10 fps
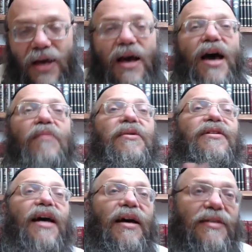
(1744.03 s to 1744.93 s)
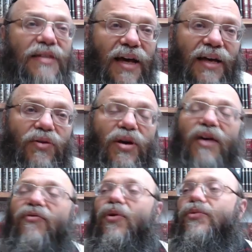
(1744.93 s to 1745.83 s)
And besides that, you
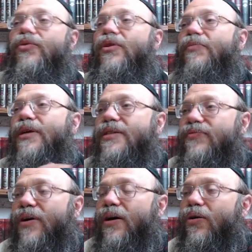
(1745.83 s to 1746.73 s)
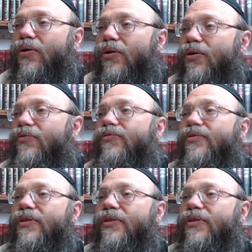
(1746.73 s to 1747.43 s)
have also the mitzvah of